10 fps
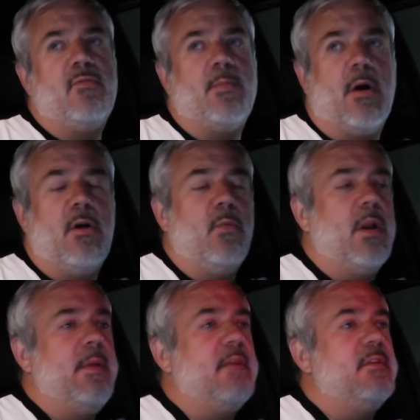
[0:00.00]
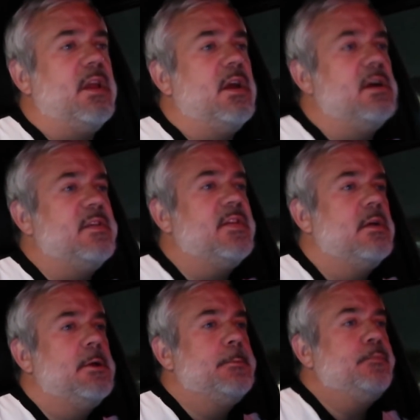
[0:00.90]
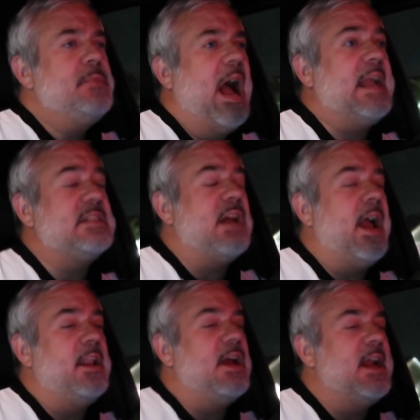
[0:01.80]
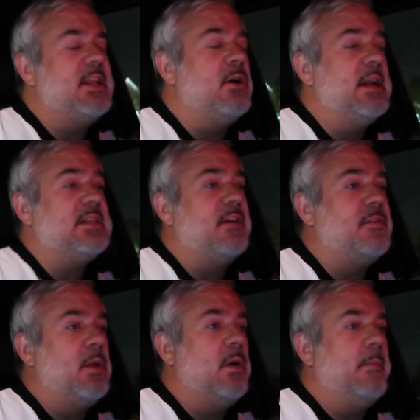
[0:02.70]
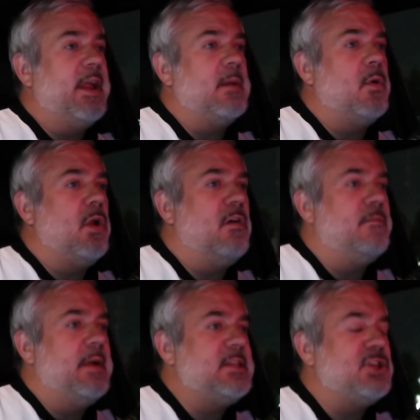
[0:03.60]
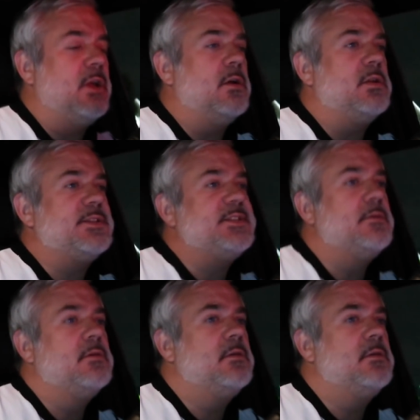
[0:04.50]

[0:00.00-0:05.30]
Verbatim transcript: tomorrow I want to make videos. I can, I, I know I definitely won't make them on all of my channels.